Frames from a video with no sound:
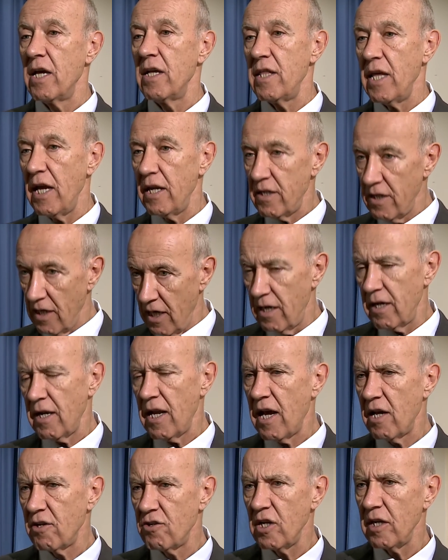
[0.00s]
that, and
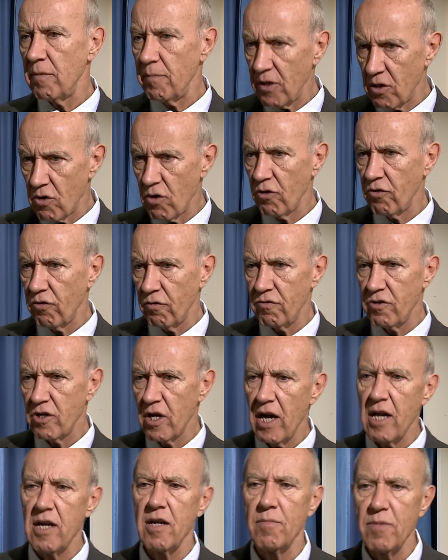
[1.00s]
largely because of
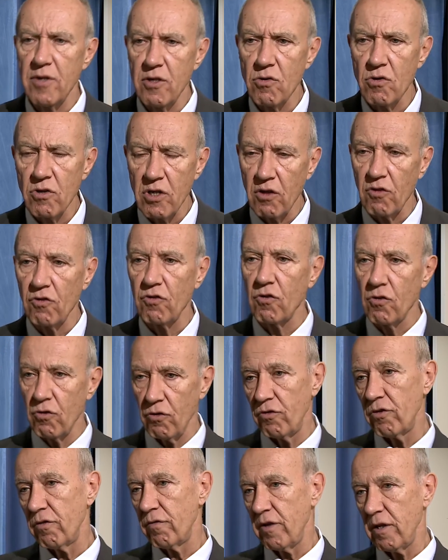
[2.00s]
China, but not
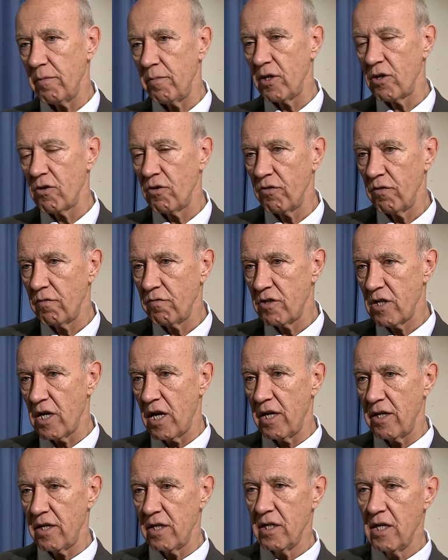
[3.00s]
exclusively because of
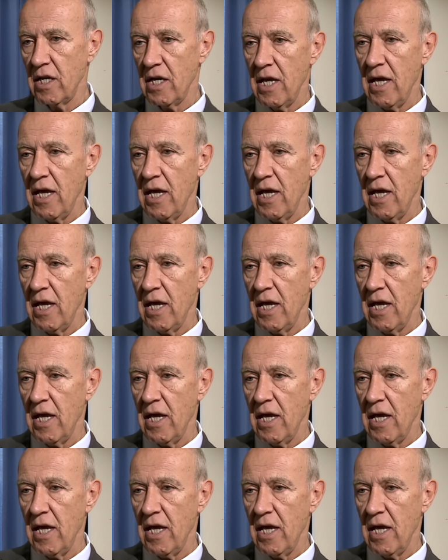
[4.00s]
China,